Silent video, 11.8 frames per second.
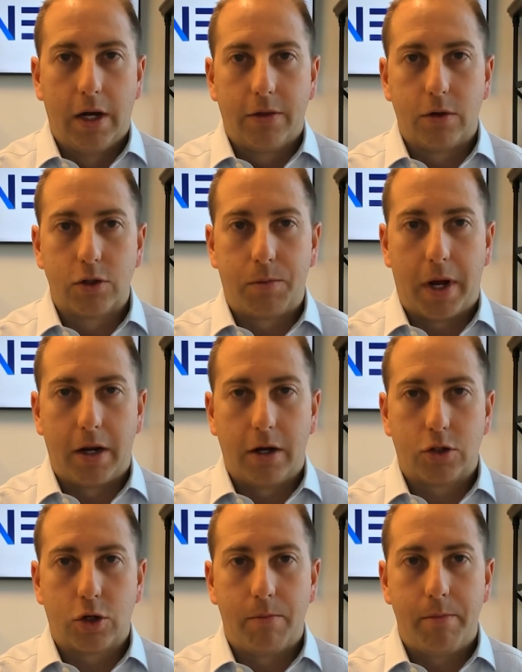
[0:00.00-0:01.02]
There's been a
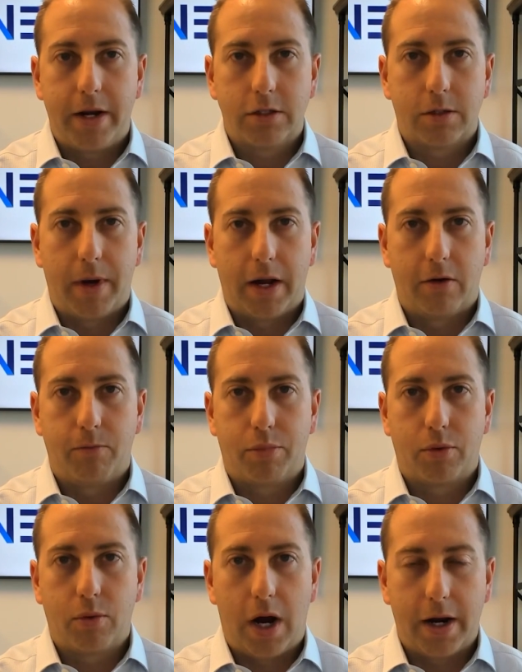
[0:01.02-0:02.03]
tremendous amount of
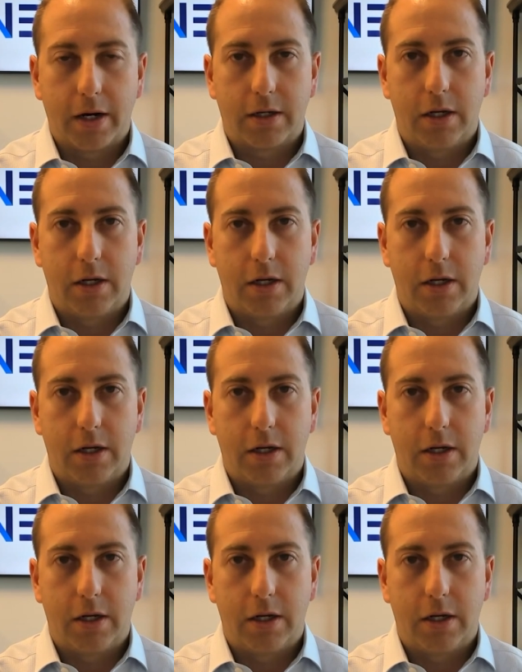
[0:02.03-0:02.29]
product